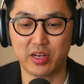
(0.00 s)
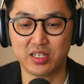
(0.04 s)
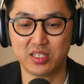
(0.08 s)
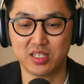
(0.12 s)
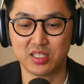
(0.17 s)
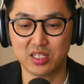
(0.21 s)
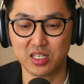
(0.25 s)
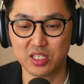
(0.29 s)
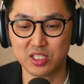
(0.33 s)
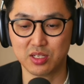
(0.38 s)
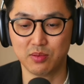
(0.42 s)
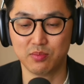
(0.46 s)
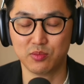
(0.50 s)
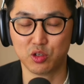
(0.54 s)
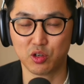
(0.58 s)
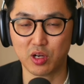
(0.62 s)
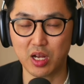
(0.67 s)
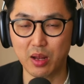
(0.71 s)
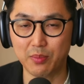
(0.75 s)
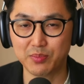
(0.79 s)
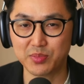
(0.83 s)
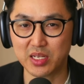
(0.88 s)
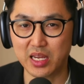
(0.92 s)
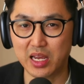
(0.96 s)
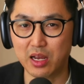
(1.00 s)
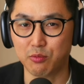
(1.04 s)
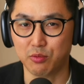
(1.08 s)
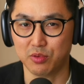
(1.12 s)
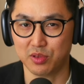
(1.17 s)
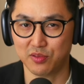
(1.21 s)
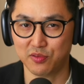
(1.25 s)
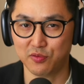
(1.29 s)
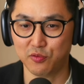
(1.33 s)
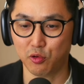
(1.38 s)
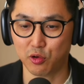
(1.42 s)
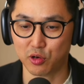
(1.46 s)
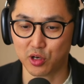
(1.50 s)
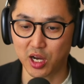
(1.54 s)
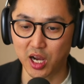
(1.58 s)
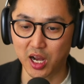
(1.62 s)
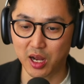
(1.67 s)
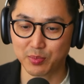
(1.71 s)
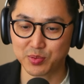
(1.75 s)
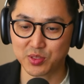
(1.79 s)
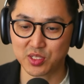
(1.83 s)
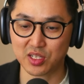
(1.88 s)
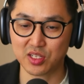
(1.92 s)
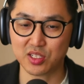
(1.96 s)
system dropdown with 4
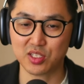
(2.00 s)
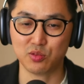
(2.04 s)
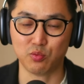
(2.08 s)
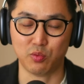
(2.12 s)
options,